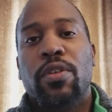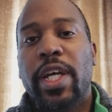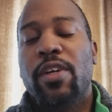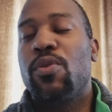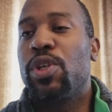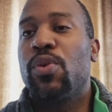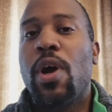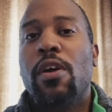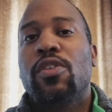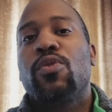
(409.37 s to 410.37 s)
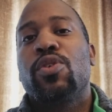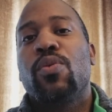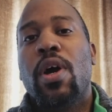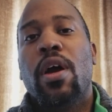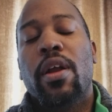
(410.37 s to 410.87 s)
like, who you are is who
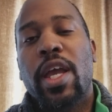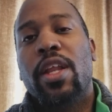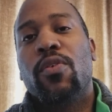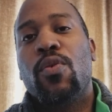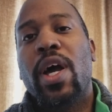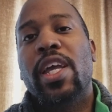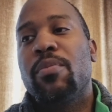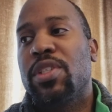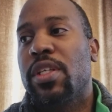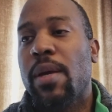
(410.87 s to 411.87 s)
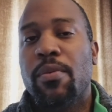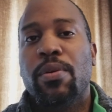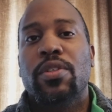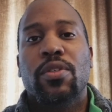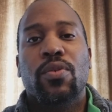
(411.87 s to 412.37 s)
you are, and who I am is the type of
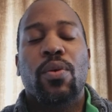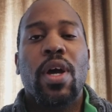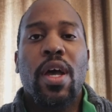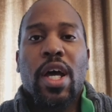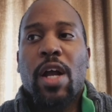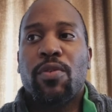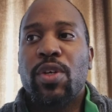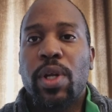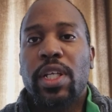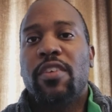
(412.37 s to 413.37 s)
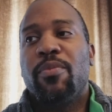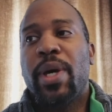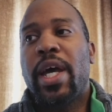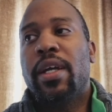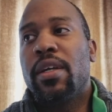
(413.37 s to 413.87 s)
person who I really want to give
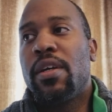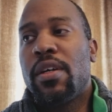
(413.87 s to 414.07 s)
back.